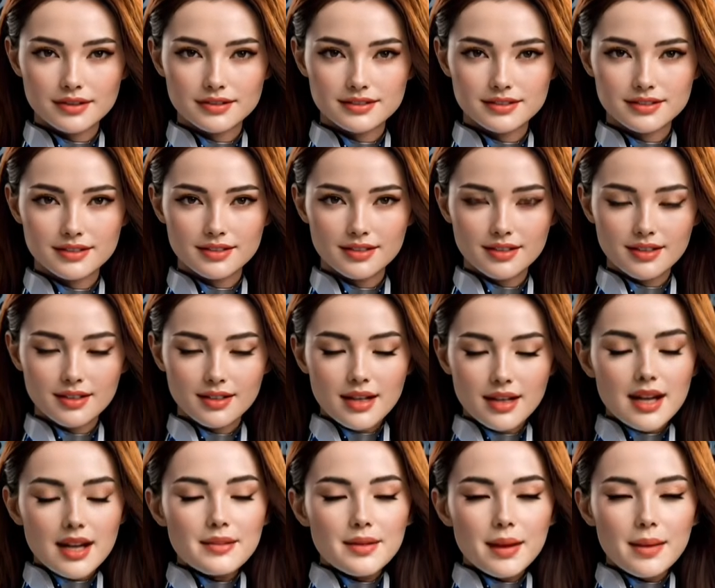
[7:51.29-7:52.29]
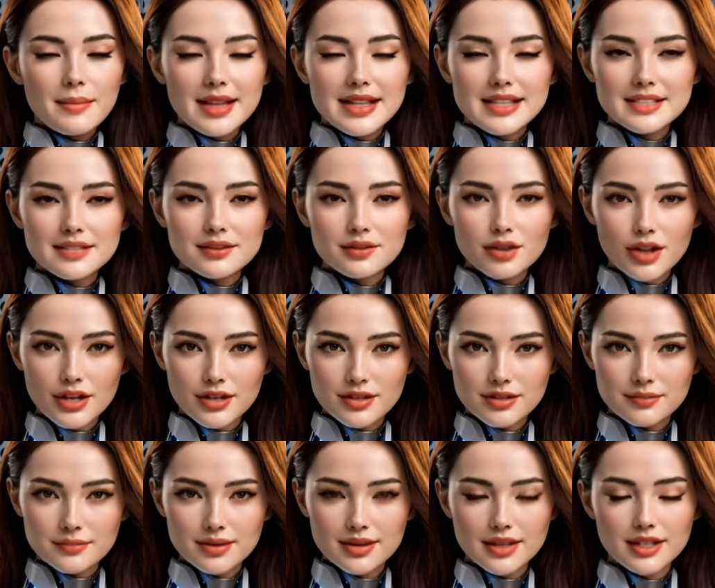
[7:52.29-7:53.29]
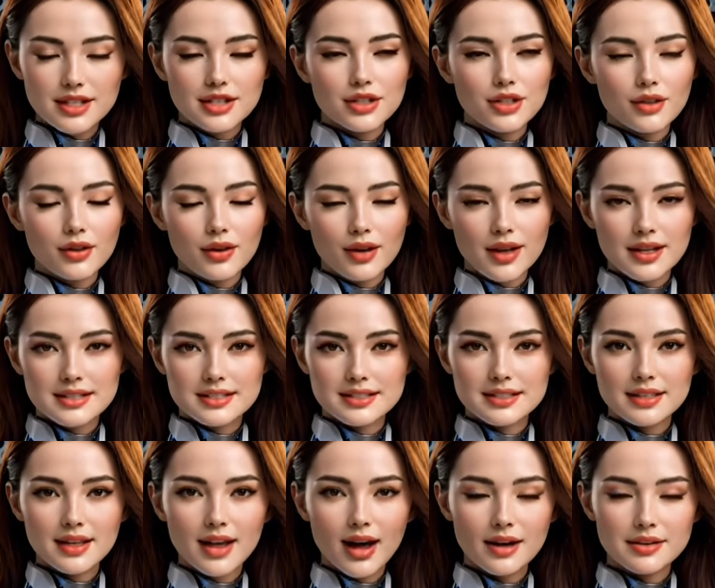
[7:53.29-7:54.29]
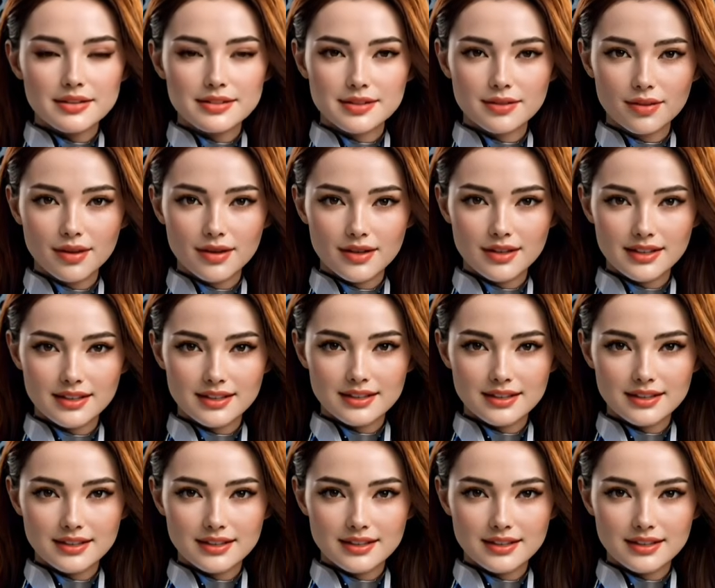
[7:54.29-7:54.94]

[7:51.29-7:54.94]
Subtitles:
The Taj Mahal took 20 years and went up 1 stone at a time.